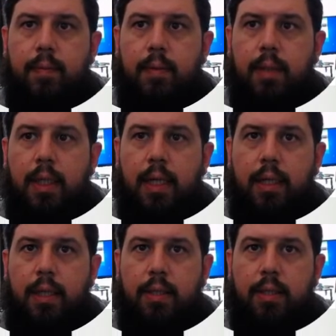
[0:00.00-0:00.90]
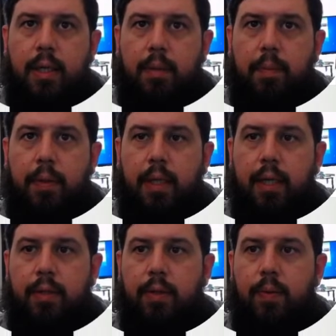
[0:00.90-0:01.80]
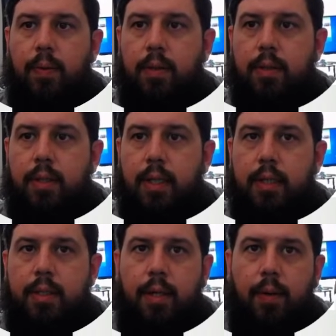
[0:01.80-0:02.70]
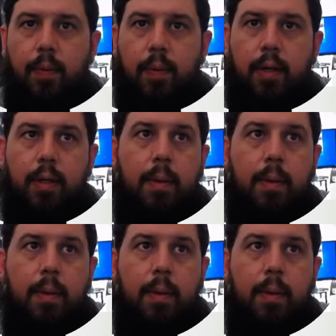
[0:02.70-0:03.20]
Yeah, that just kind of put it at the door, so that's not going to work.